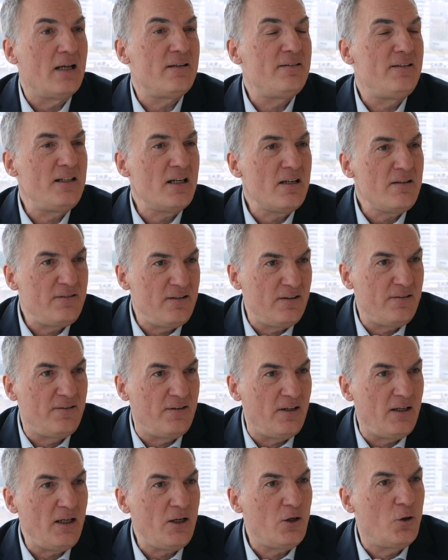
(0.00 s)
And the
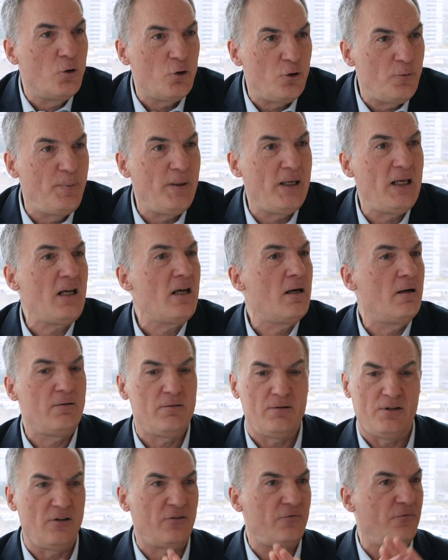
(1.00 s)
entity could be
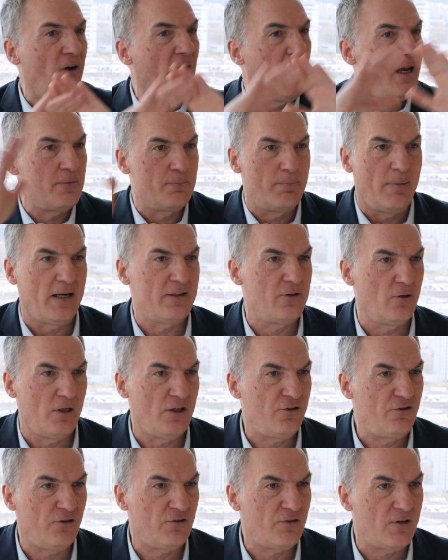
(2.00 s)
defined by the
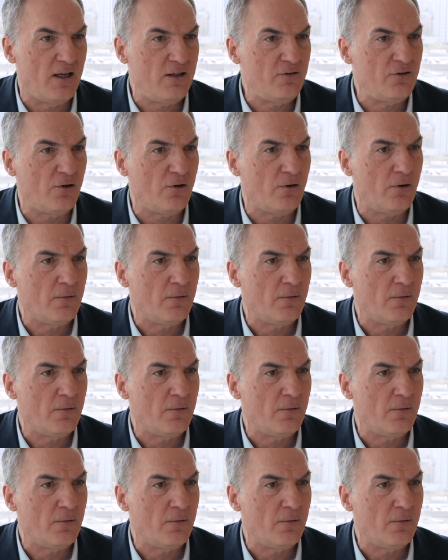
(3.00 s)
legislator.